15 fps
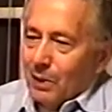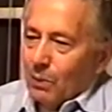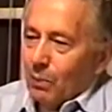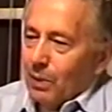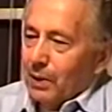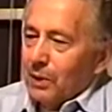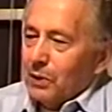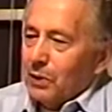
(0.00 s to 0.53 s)

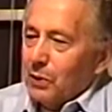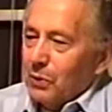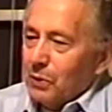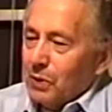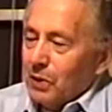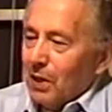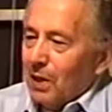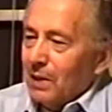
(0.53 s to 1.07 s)
1 or 2
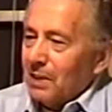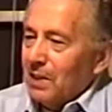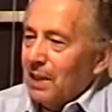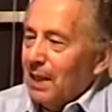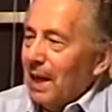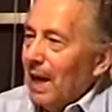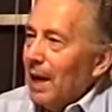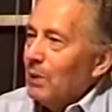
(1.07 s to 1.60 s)
stocks
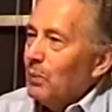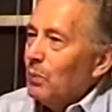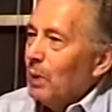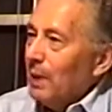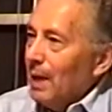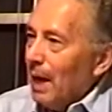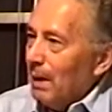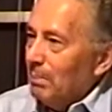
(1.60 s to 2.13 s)
he had
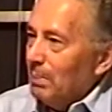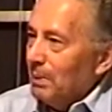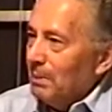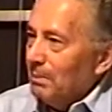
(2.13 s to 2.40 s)
went up,